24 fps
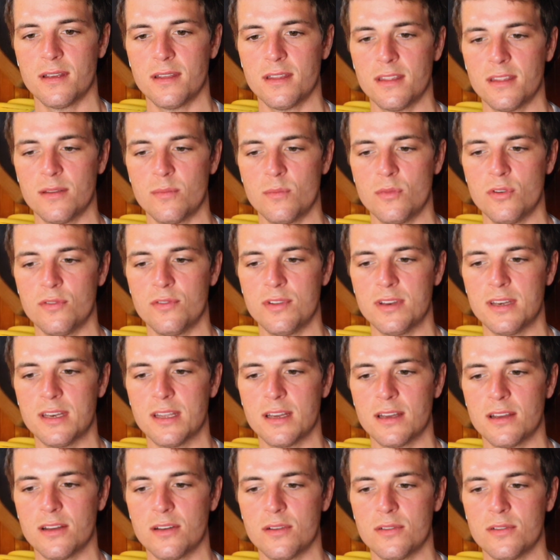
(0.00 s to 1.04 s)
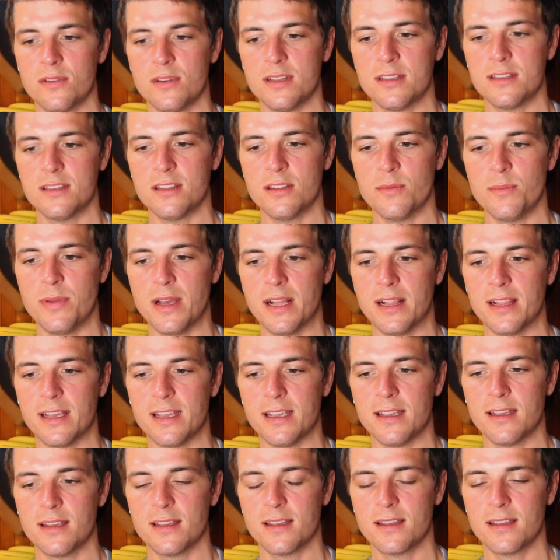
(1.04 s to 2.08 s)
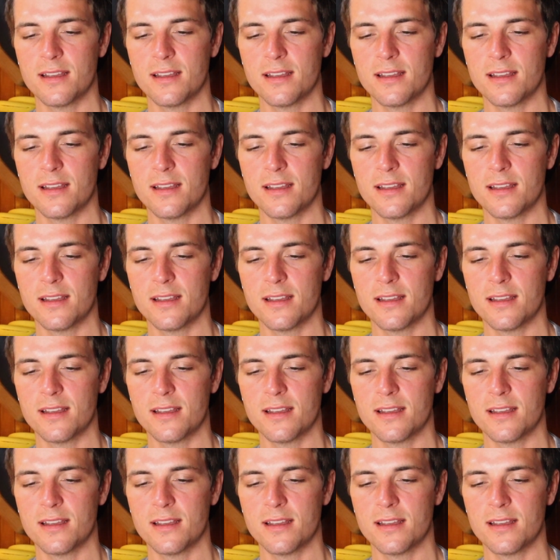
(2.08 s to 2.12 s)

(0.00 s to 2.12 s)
Then moving down into the belly.